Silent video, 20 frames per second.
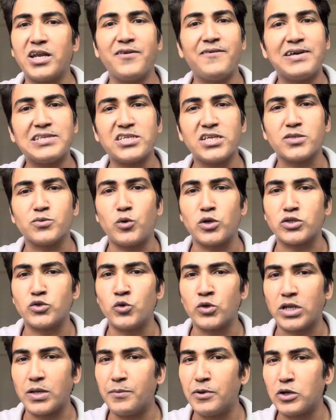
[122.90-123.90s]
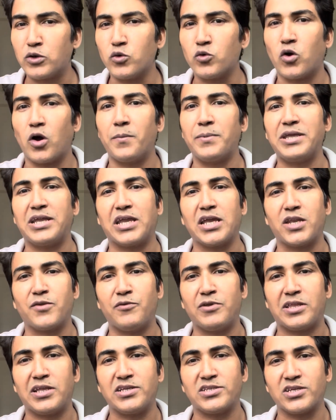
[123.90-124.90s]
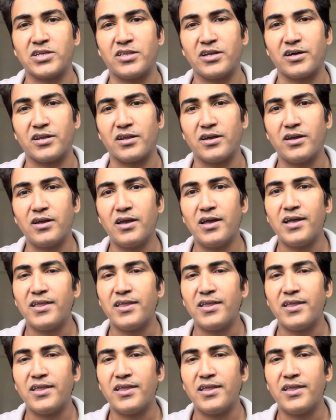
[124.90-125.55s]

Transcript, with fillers: devices was not able to communicate with each other.